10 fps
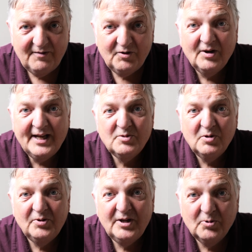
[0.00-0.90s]
if your lens
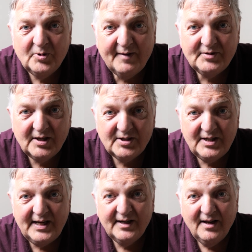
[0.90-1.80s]
will only go to
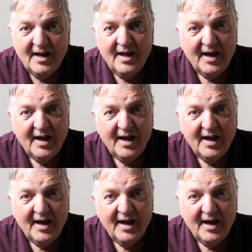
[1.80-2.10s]
f16,